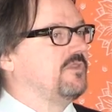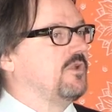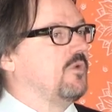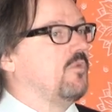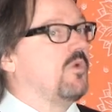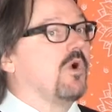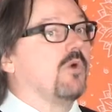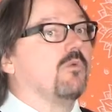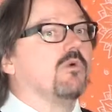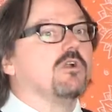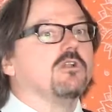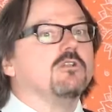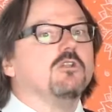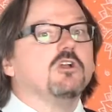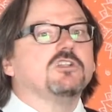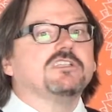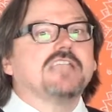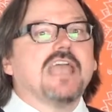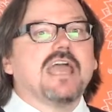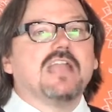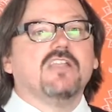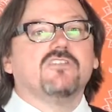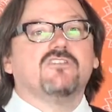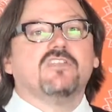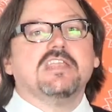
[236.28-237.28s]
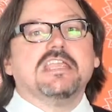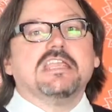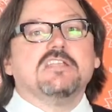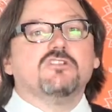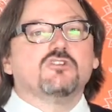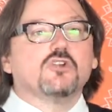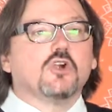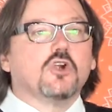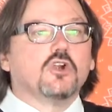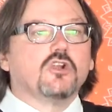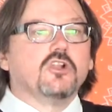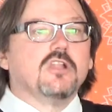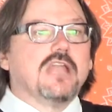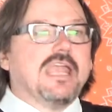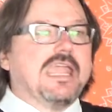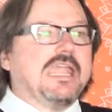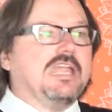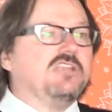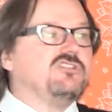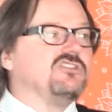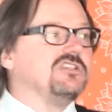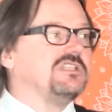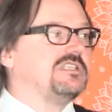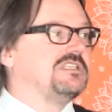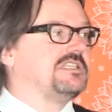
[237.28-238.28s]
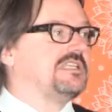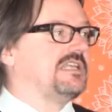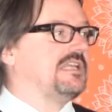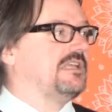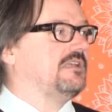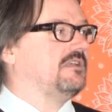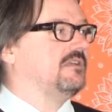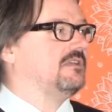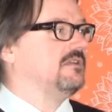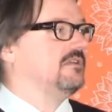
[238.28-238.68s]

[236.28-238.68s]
where we're looked at as the internal agency.